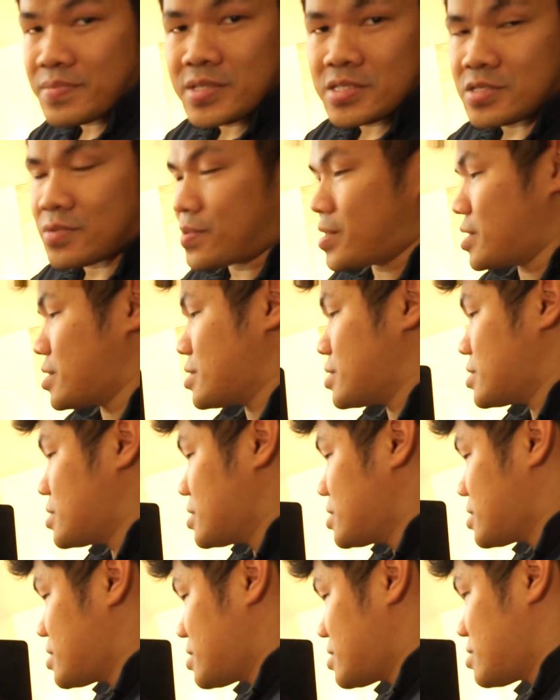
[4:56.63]
this one.
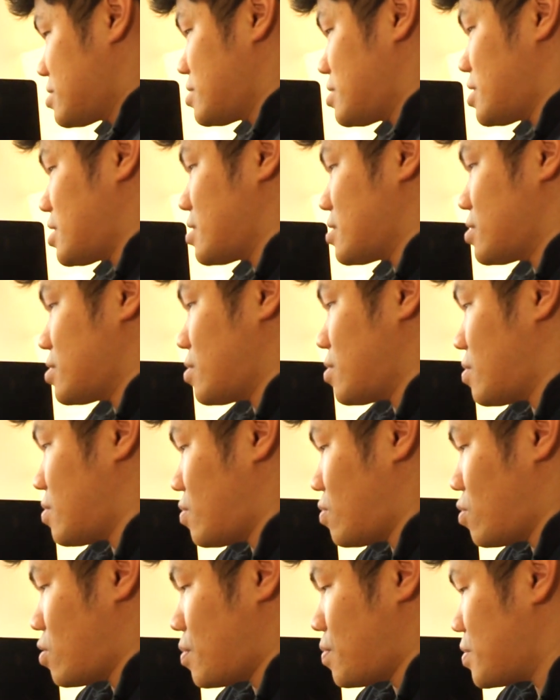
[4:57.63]
Yeah, no
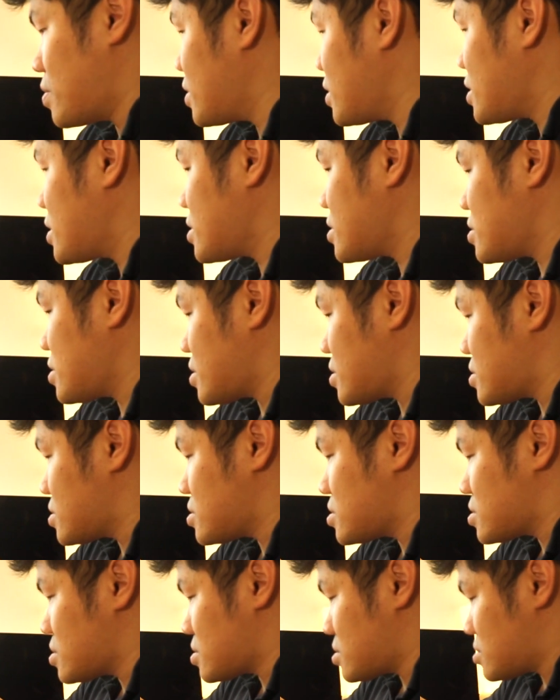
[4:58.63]
wobbling
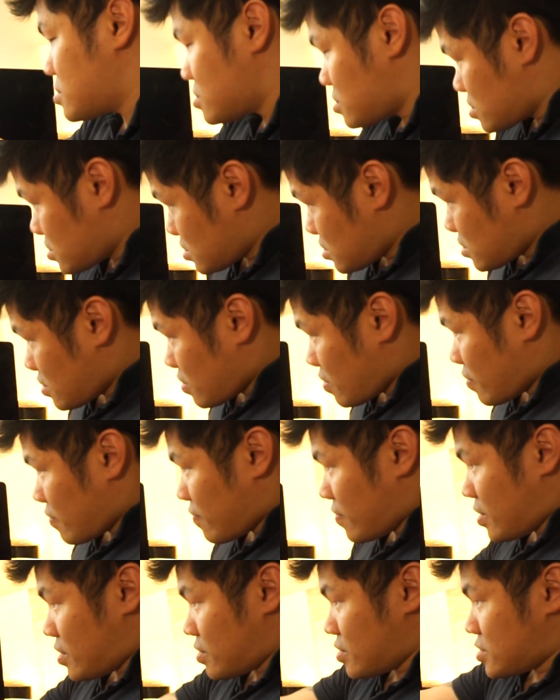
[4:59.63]
and
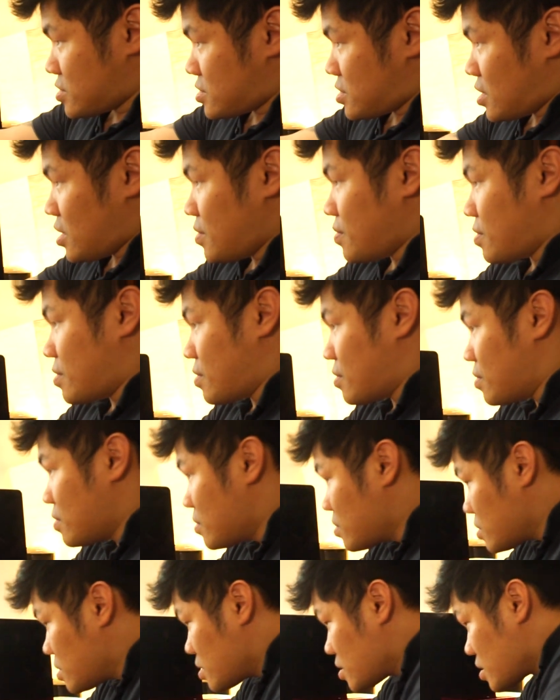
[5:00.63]
very stable.
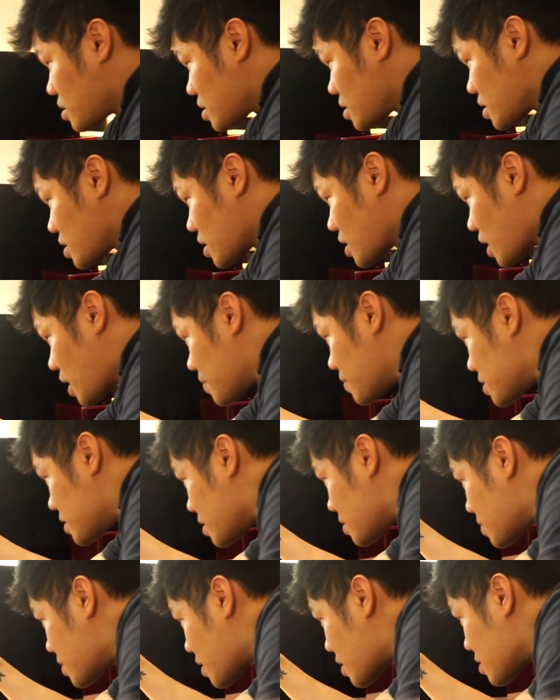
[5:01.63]
I
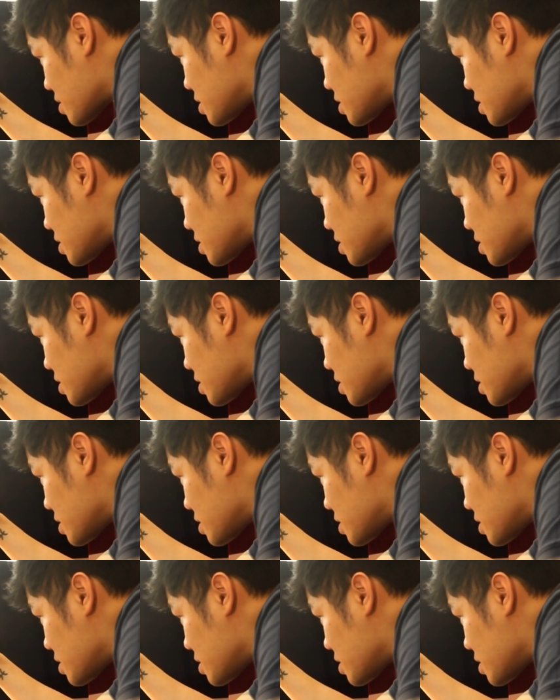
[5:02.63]
believe that